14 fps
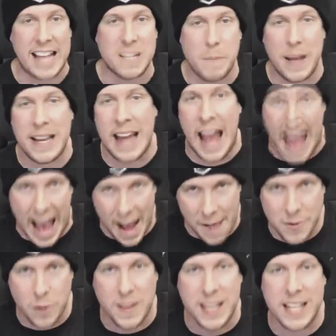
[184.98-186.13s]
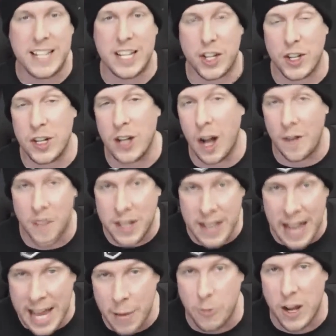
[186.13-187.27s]
been after the addition of the
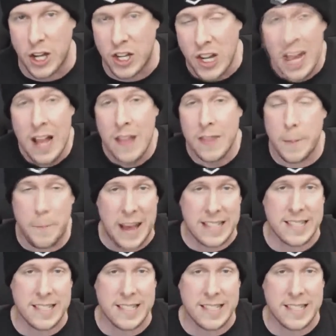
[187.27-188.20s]
Night Witch. The best